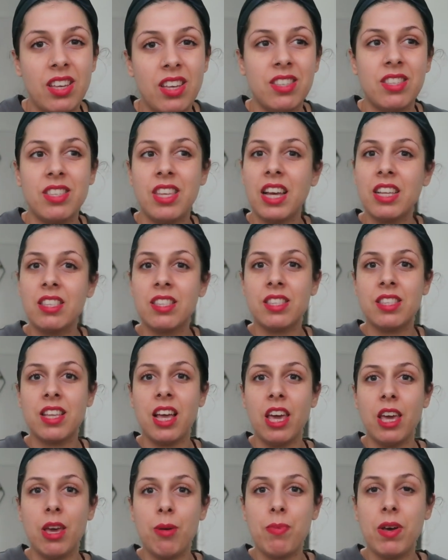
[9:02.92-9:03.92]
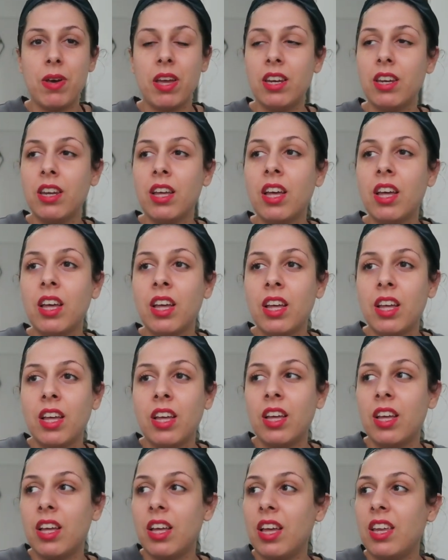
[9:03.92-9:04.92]
a sex tape and
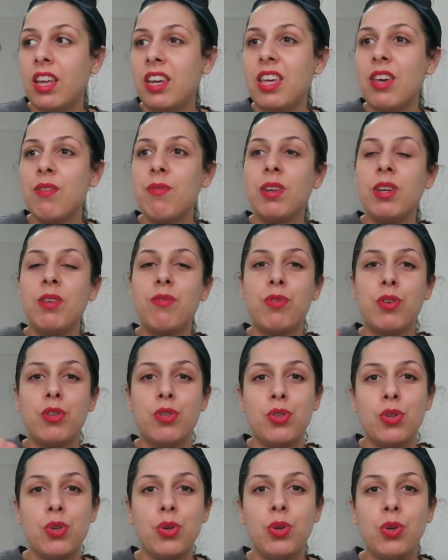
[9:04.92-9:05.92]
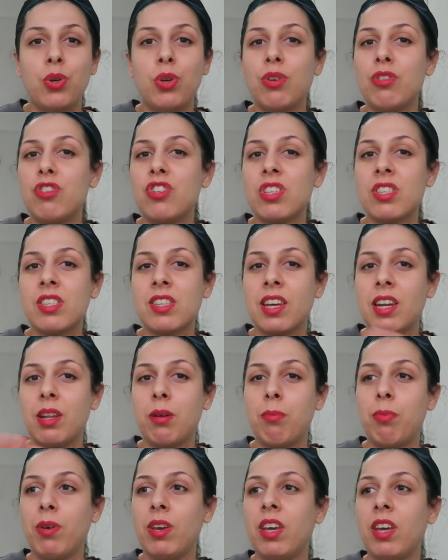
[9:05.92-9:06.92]
and even if you do you're just
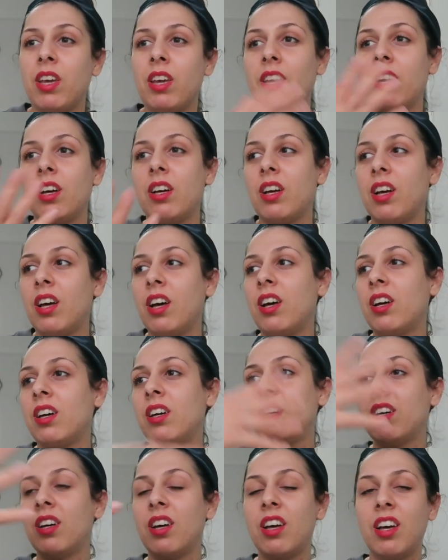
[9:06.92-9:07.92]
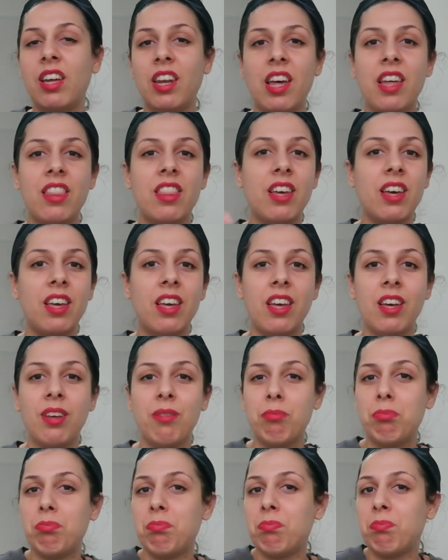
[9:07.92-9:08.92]
gonna be uh,
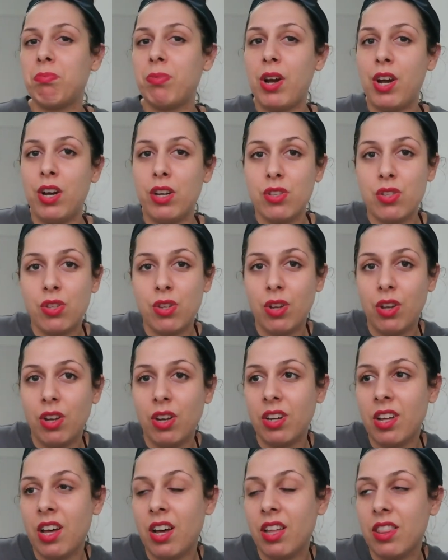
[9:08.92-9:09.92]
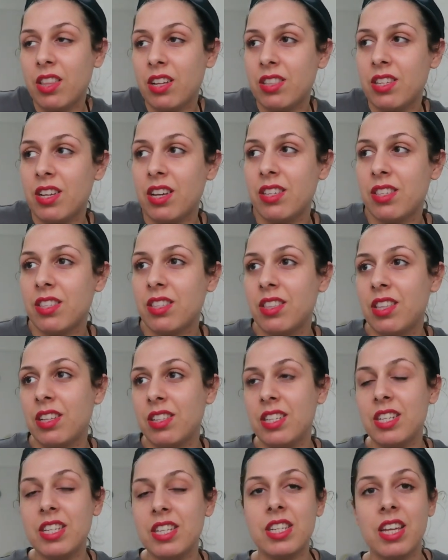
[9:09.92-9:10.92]
another person that does
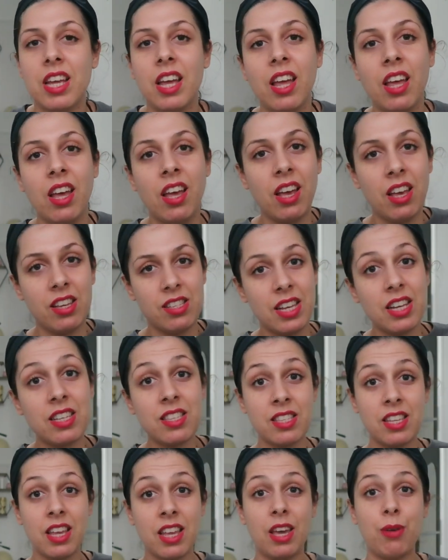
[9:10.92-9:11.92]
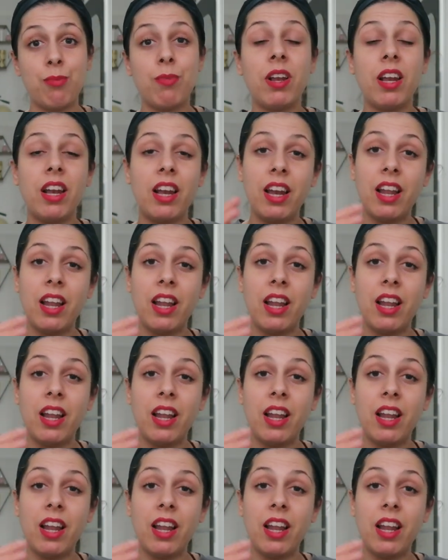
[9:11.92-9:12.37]
that did a, a sex tape